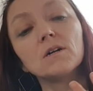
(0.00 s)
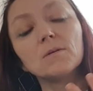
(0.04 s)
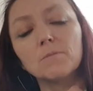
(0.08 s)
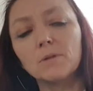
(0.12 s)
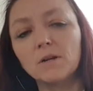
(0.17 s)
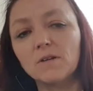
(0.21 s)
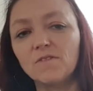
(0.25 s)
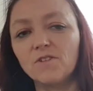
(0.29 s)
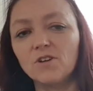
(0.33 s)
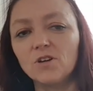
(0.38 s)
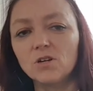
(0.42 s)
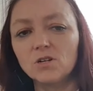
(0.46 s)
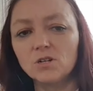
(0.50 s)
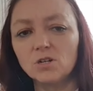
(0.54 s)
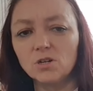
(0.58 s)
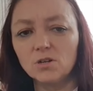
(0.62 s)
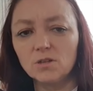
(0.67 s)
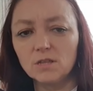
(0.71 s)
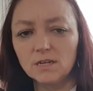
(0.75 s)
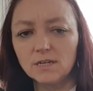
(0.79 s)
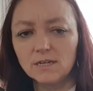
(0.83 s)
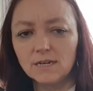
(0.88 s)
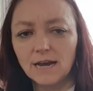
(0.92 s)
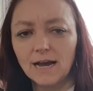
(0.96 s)
But if you can do
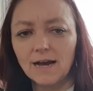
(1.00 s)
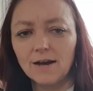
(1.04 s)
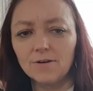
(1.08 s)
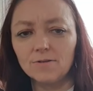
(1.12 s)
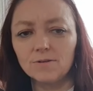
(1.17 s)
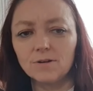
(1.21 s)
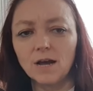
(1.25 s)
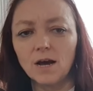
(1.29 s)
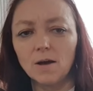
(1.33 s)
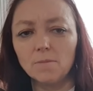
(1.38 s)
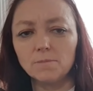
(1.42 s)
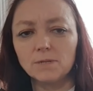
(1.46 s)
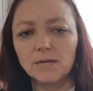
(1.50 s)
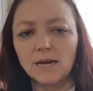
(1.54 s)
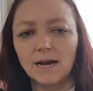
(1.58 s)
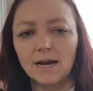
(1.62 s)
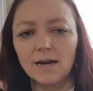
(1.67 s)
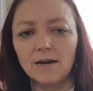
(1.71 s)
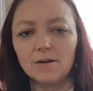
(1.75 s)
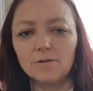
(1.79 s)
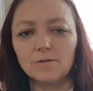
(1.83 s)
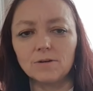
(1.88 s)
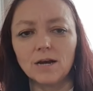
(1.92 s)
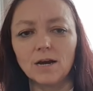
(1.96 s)
the down, up,
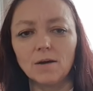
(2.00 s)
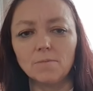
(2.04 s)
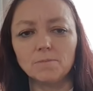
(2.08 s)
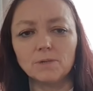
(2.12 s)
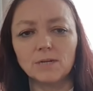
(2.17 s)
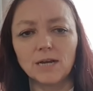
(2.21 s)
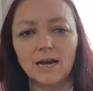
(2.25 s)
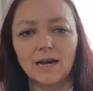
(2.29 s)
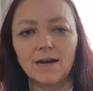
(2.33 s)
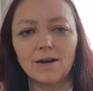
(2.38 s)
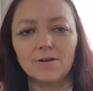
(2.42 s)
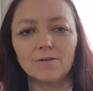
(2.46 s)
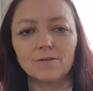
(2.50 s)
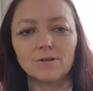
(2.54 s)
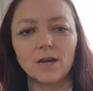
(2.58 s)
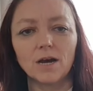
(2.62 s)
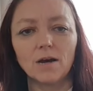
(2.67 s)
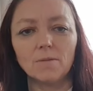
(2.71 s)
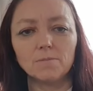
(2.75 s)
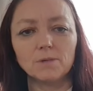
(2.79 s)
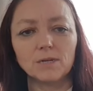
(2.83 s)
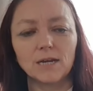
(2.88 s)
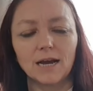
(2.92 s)
down, up, down, up,